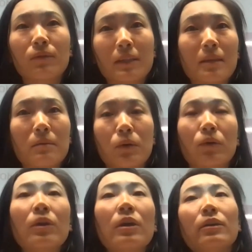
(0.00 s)
For
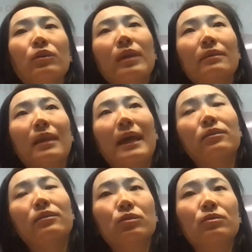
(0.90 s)
example, you can add
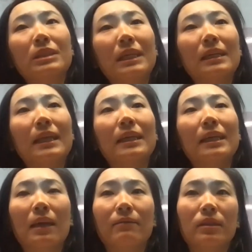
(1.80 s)
a rule saying
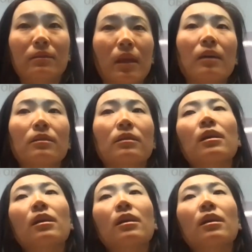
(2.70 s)
like, if the